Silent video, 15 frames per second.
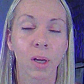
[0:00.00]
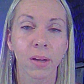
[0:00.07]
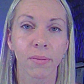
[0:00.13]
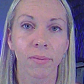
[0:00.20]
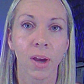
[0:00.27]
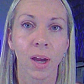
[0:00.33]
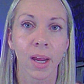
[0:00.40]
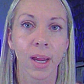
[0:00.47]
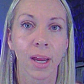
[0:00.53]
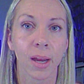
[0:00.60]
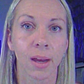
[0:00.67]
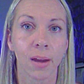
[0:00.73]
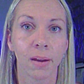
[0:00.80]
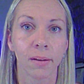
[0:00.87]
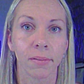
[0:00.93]
What if I
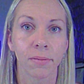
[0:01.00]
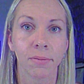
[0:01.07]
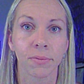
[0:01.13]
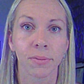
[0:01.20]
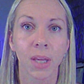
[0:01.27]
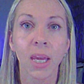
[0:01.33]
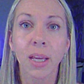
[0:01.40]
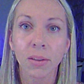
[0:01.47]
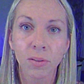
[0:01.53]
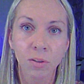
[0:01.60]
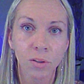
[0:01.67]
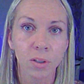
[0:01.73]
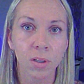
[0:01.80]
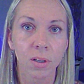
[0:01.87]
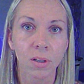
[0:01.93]
have
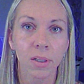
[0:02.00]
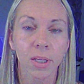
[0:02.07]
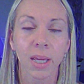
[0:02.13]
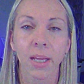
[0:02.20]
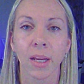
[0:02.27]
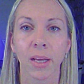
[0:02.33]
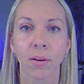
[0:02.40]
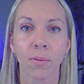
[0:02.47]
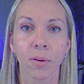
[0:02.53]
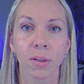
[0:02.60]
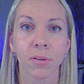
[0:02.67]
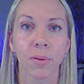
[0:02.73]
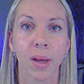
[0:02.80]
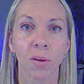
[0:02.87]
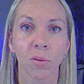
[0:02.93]
cancer? Can I go
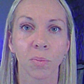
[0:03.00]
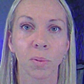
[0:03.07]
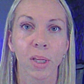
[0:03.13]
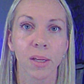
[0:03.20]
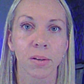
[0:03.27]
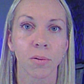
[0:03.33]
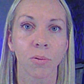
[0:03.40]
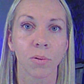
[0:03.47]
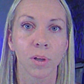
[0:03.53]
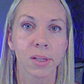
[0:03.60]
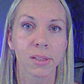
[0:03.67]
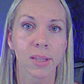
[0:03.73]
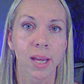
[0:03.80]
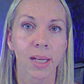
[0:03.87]
onto a health plan, or is